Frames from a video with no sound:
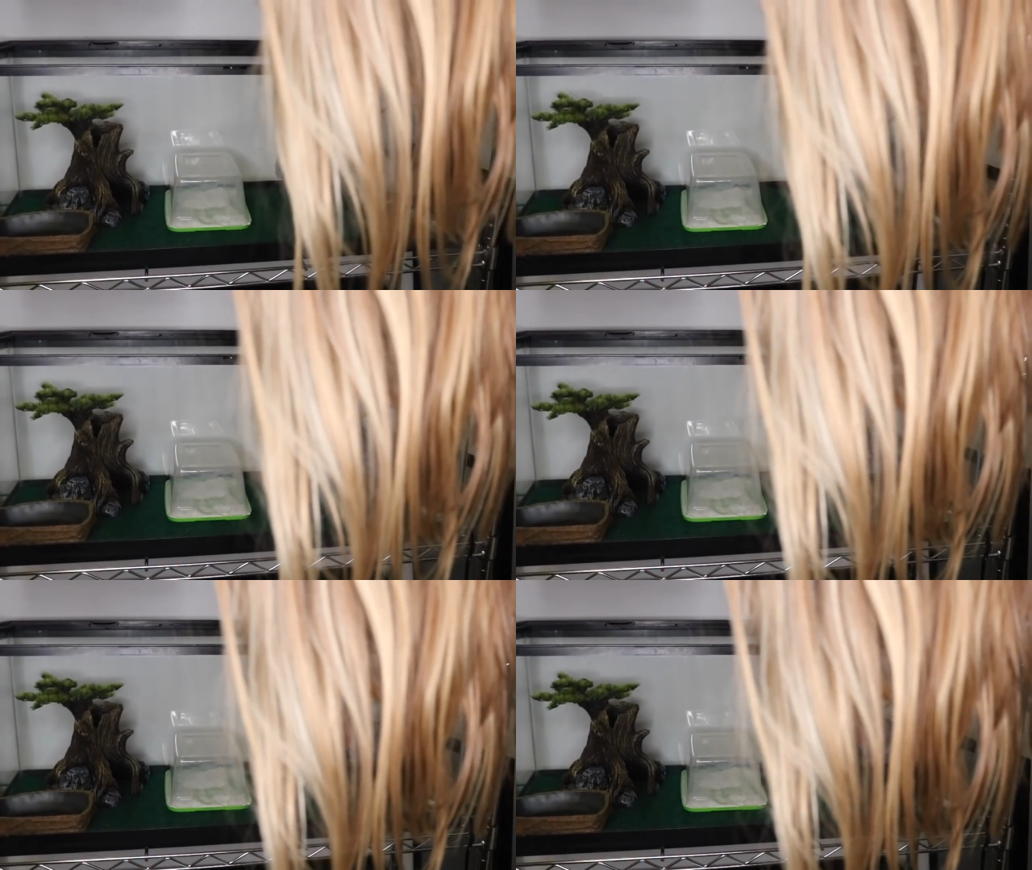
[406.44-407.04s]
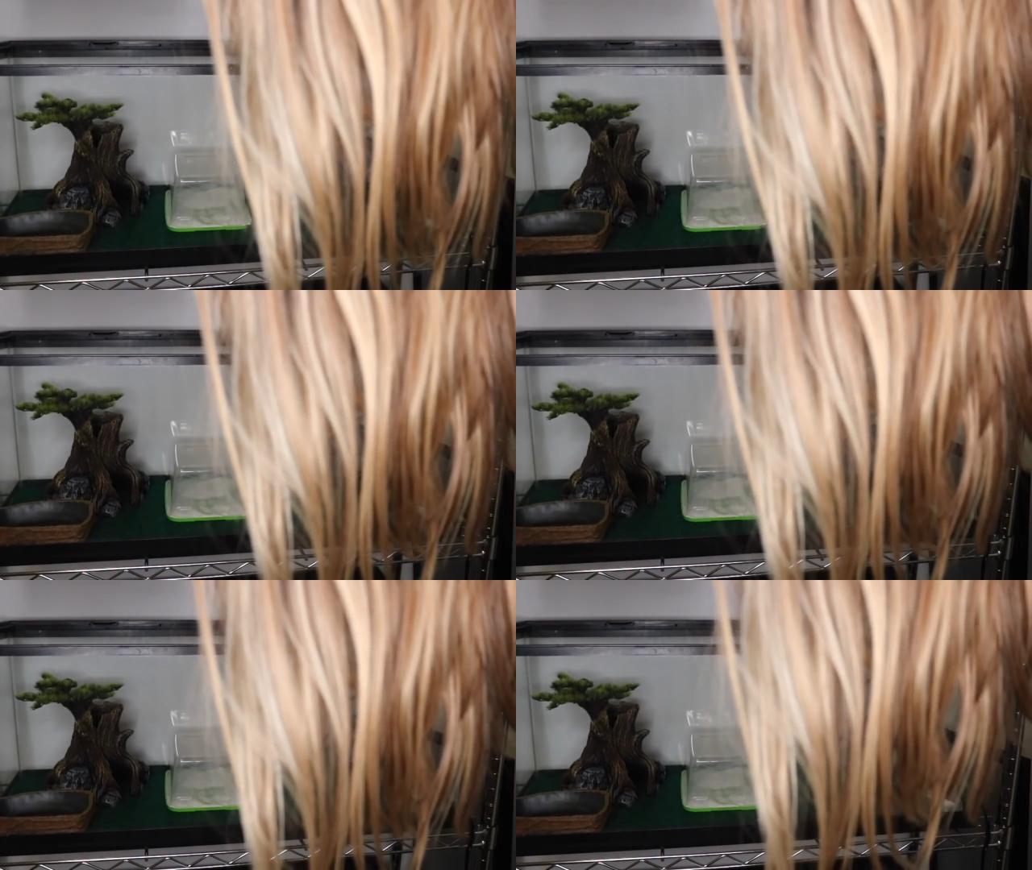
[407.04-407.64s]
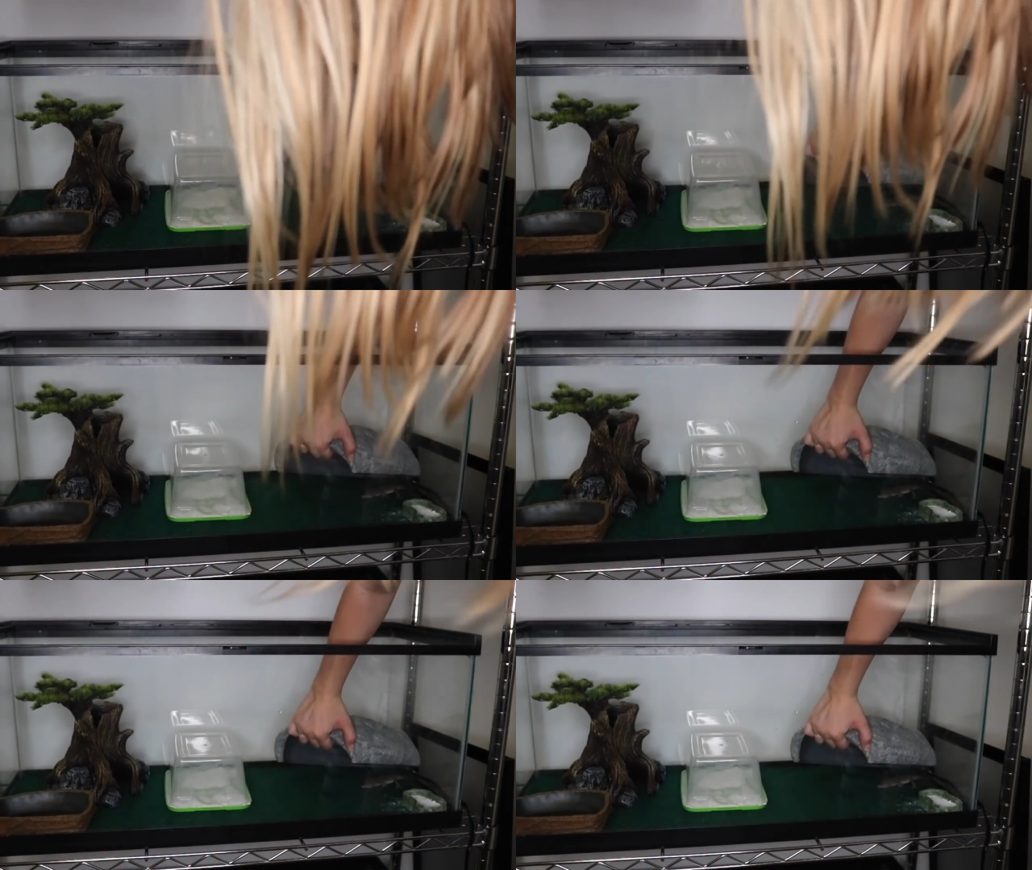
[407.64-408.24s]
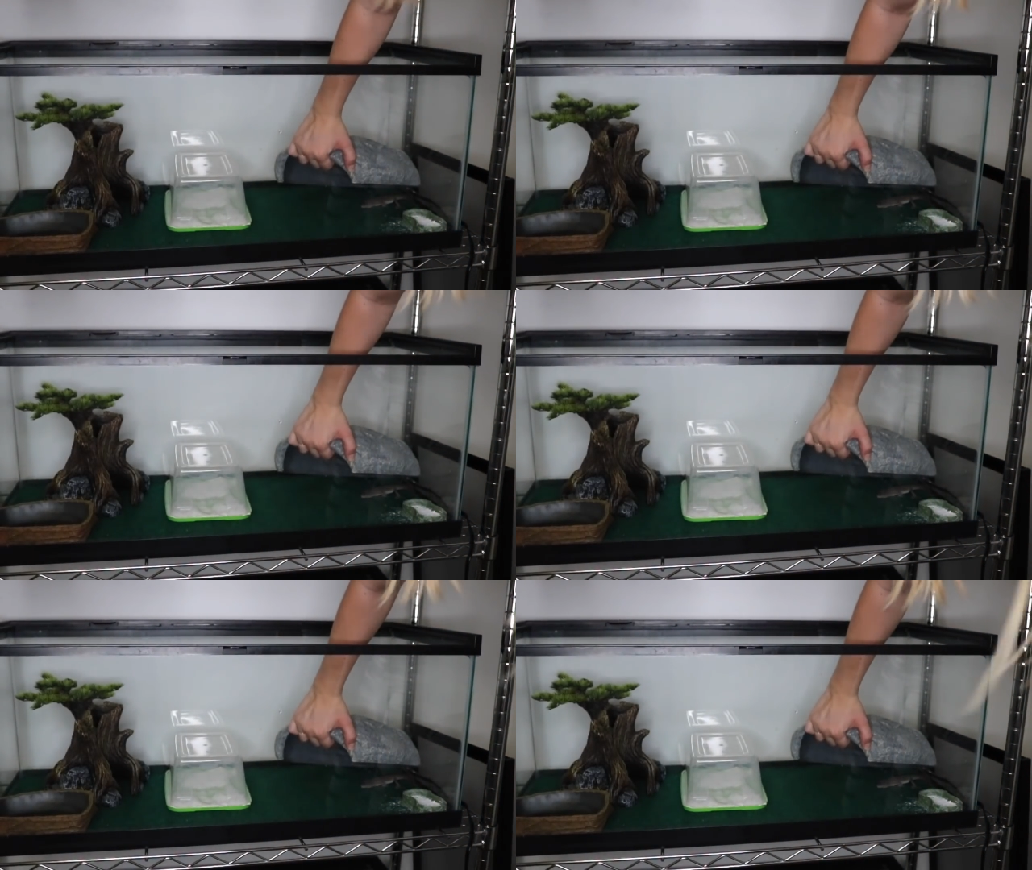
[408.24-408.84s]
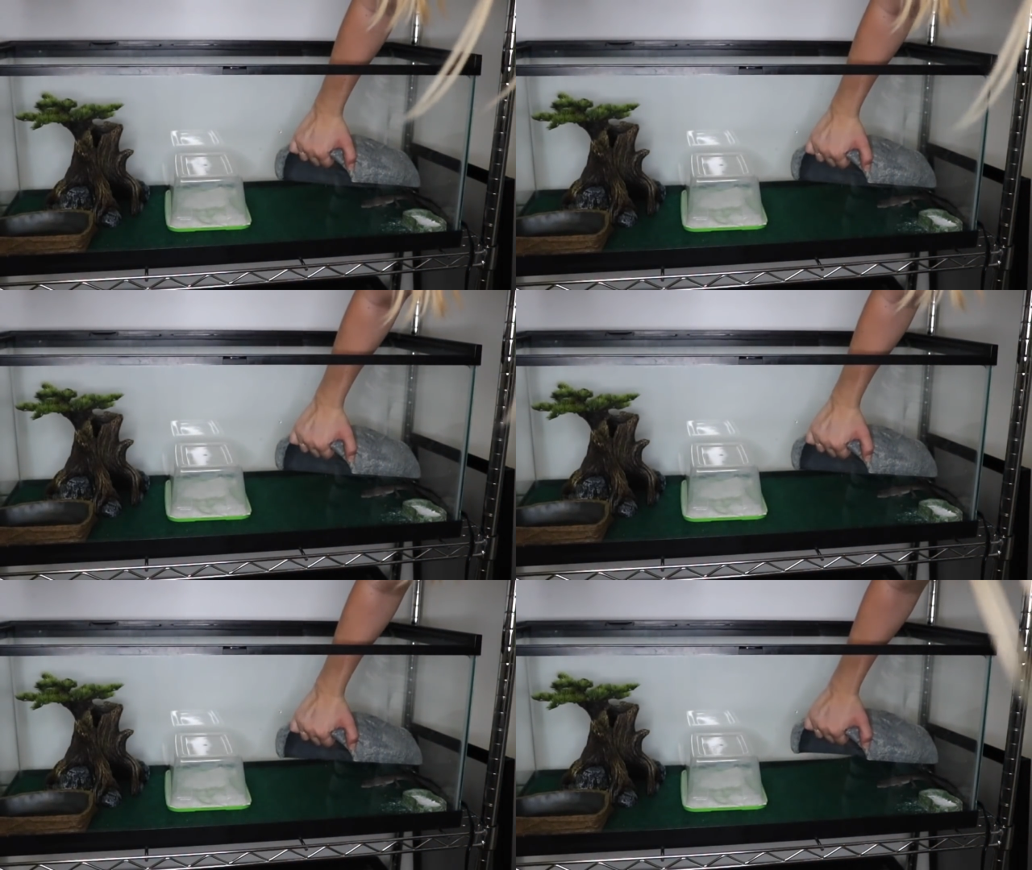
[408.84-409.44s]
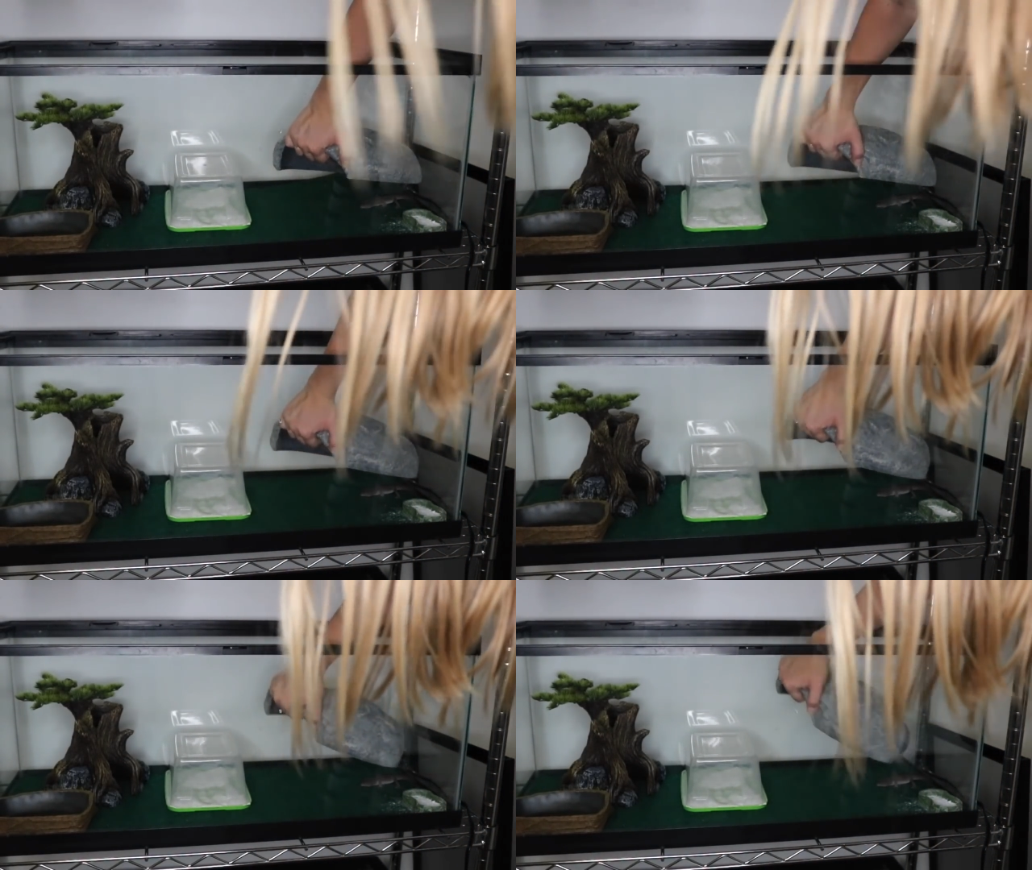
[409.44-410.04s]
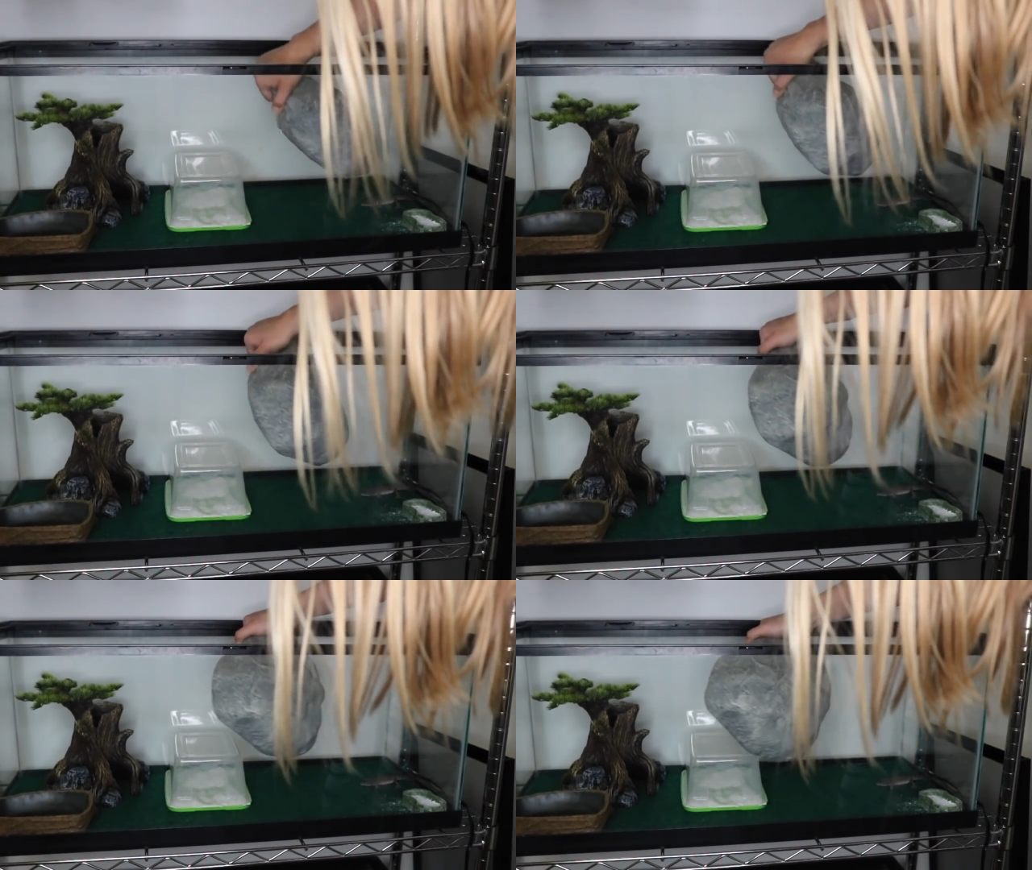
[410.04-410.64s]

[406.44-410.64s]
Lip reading: [unreadable: no face in view]